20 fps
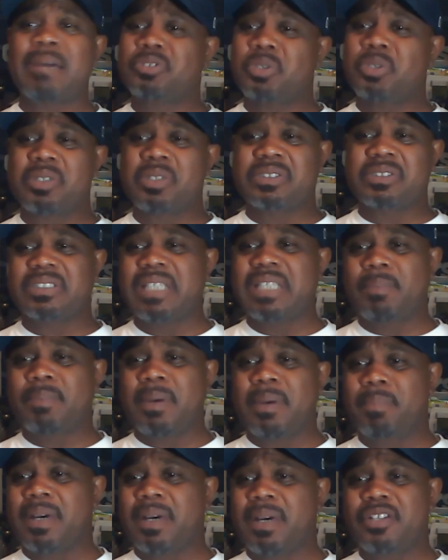to a
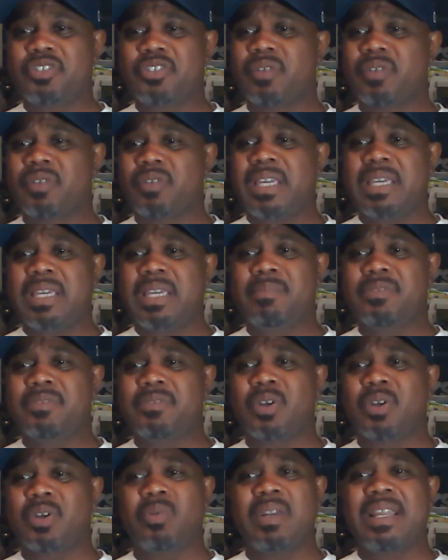sleeper but a dream,
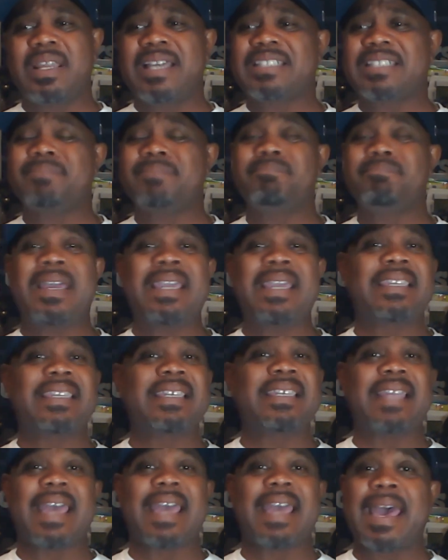so let's make
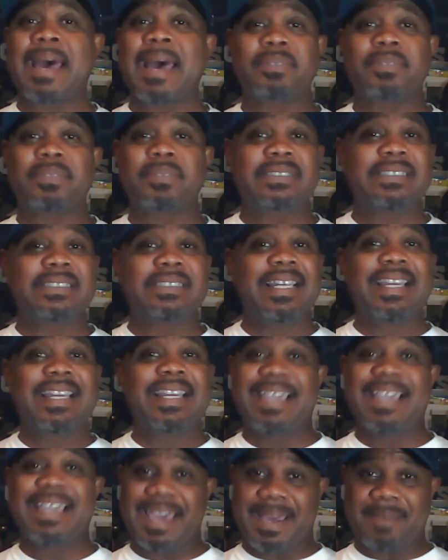it happen,
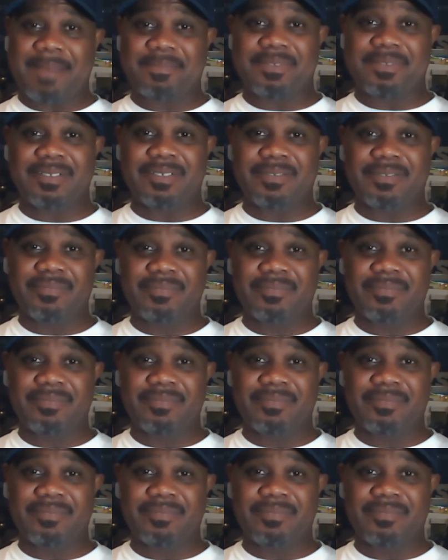Captain.